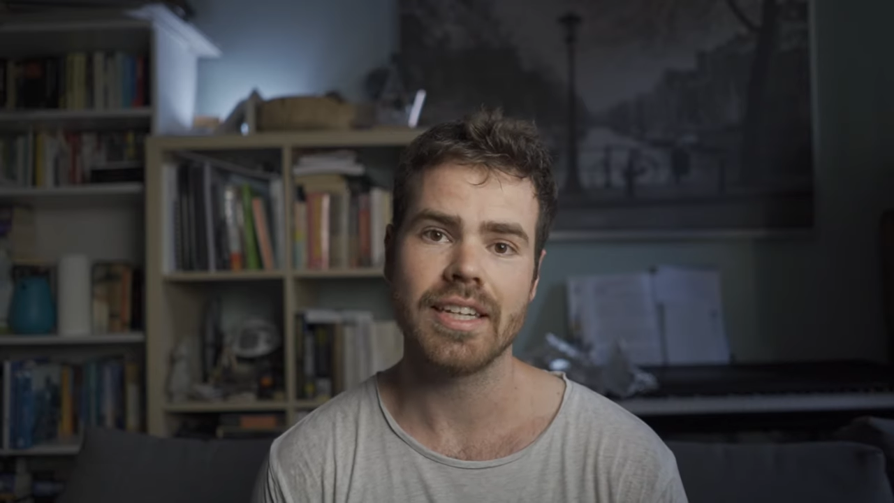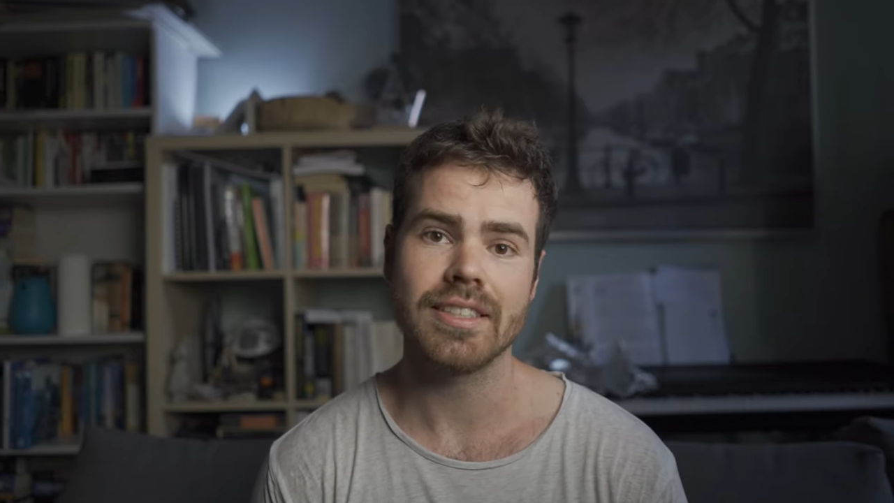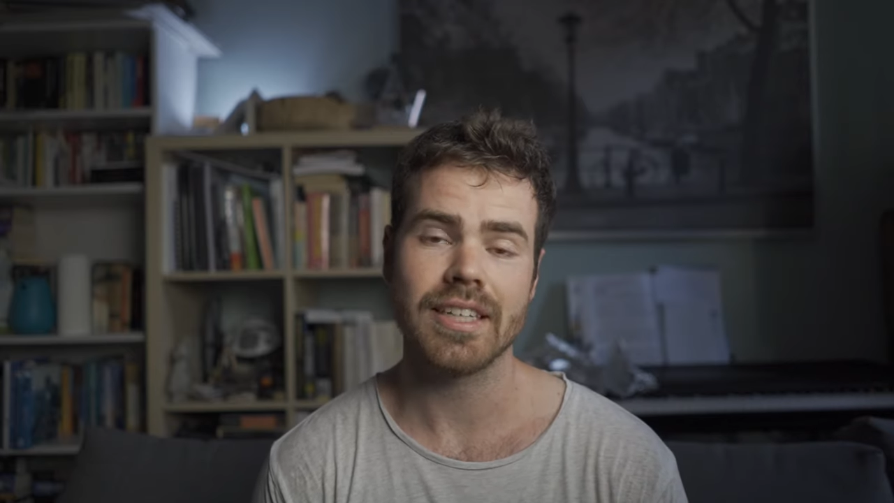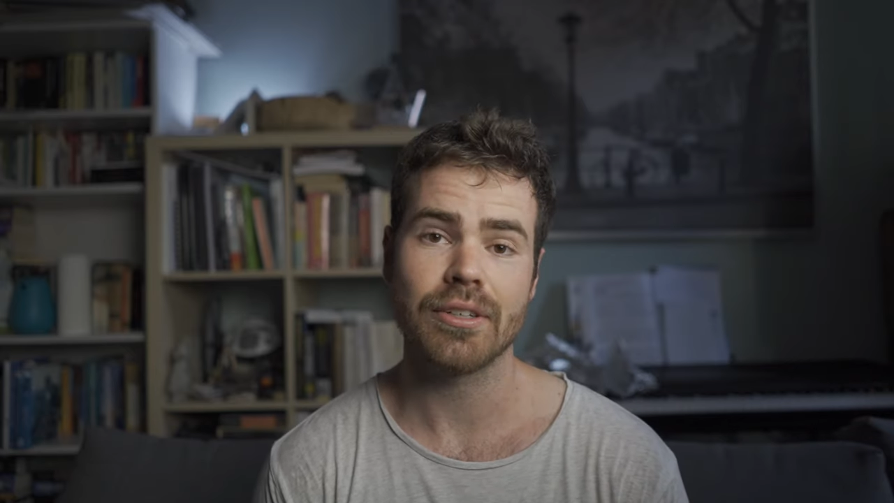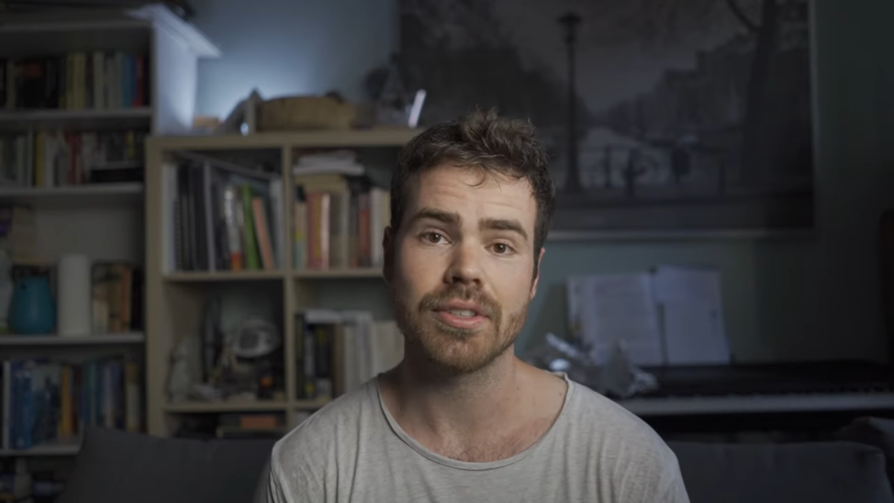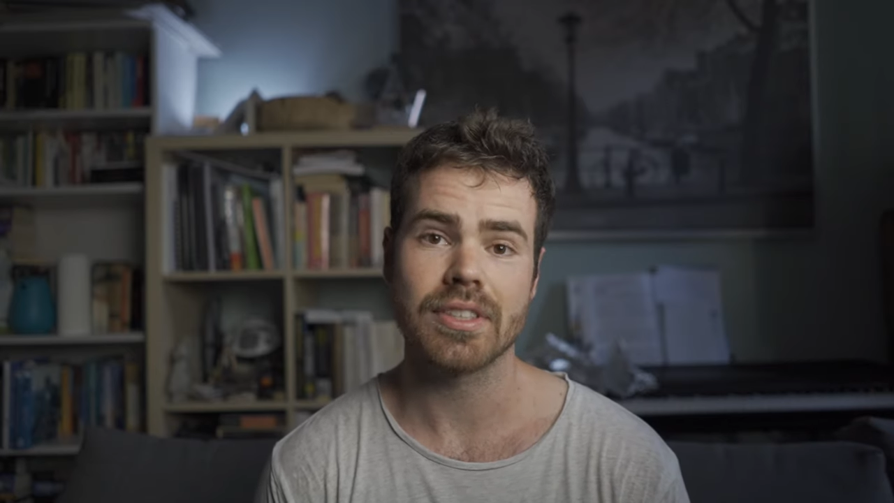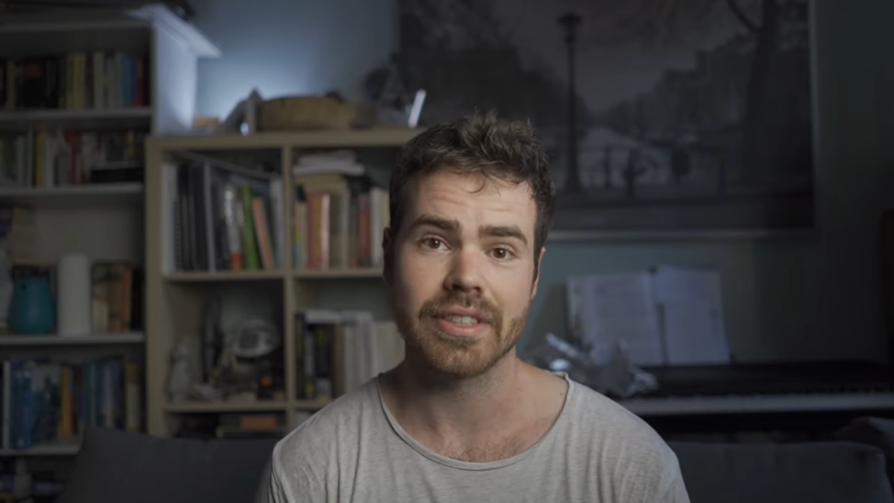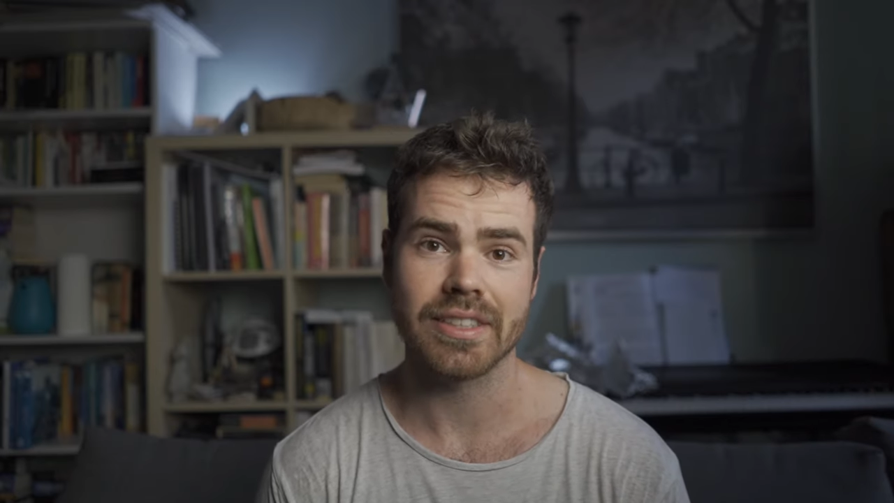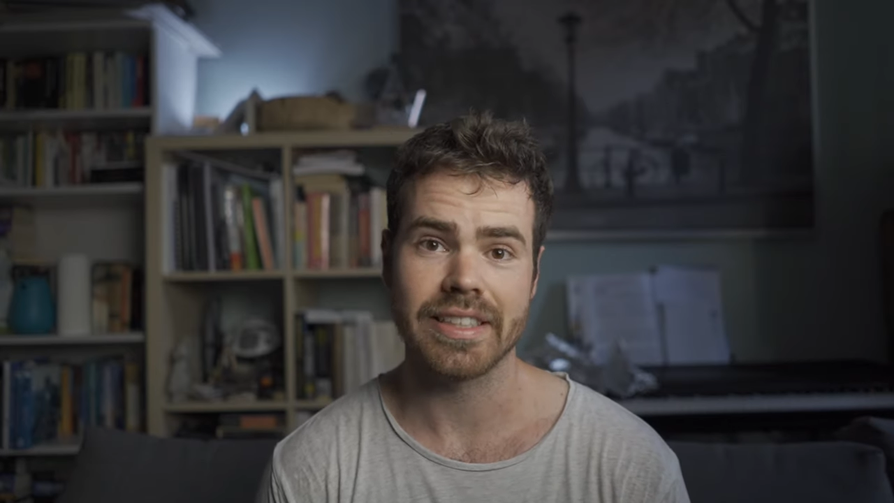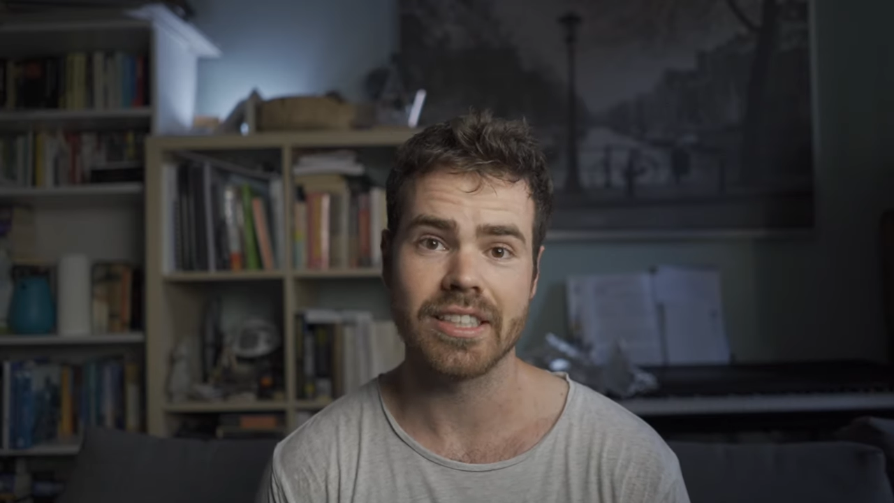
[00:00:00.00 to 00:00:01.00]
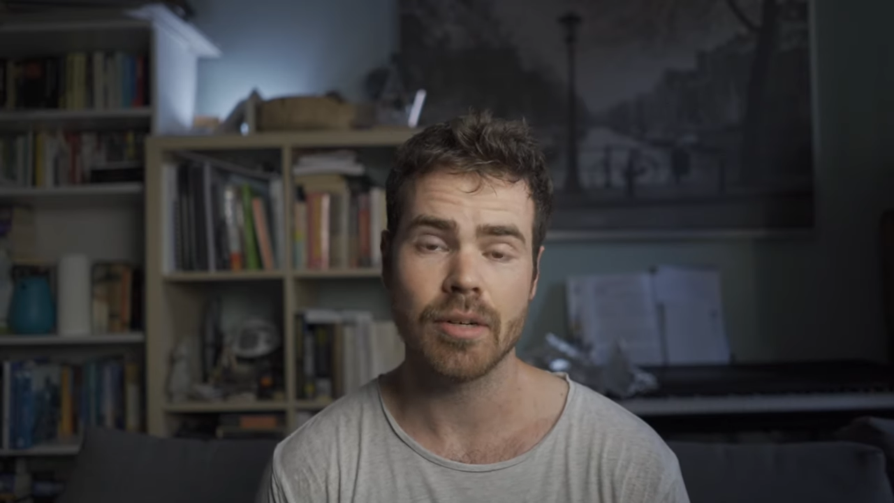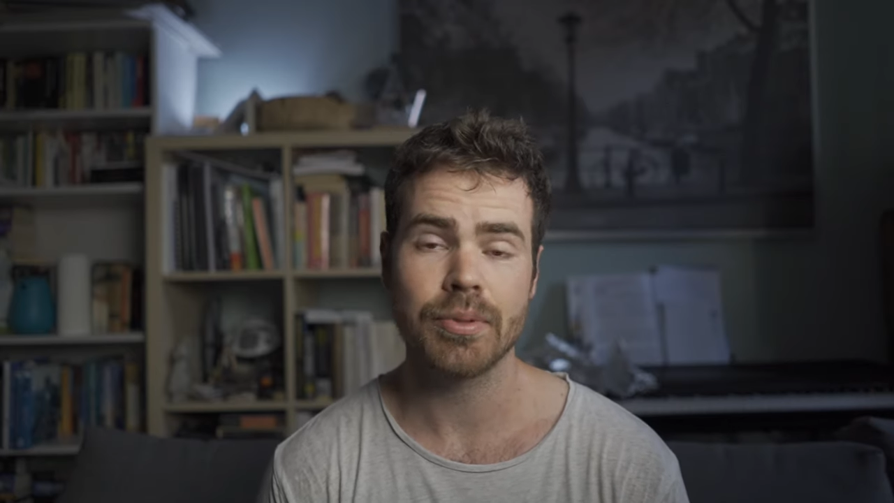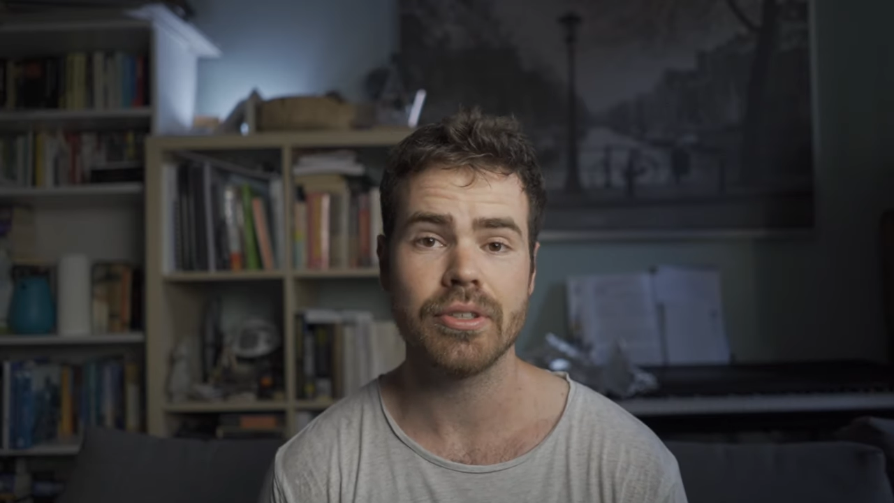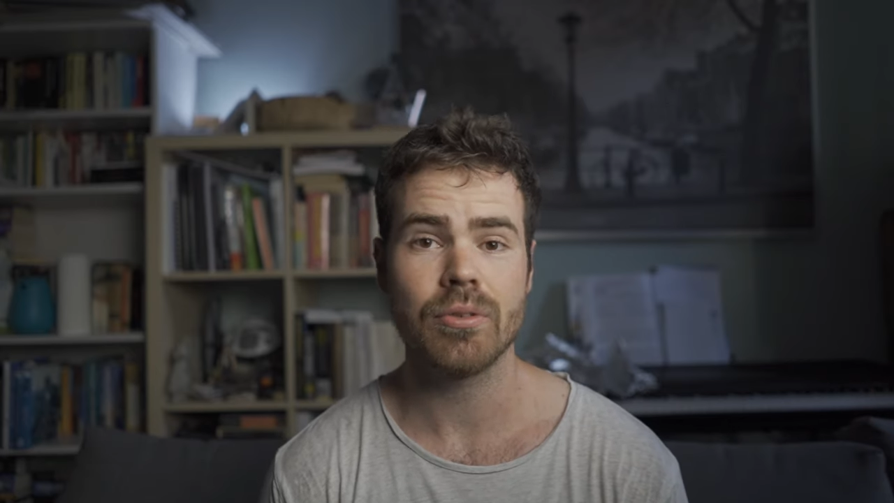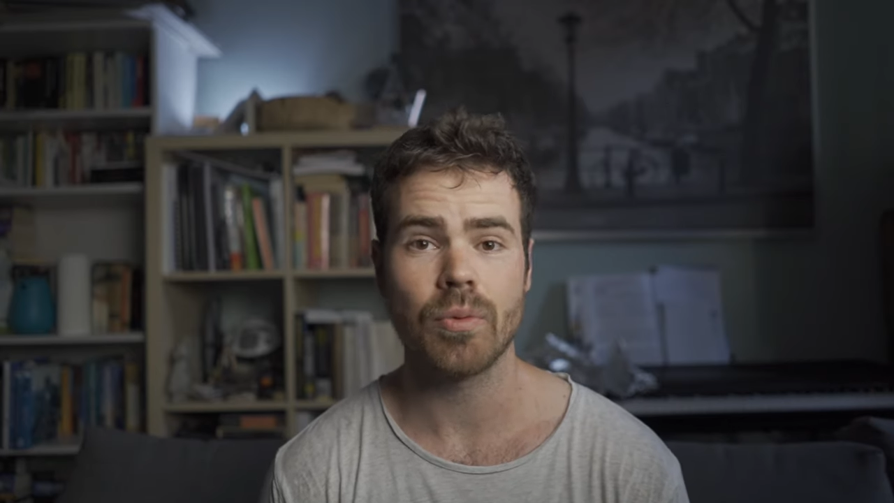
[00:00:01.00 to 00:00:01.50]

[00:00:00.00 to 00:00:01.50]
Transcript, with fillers: SL60W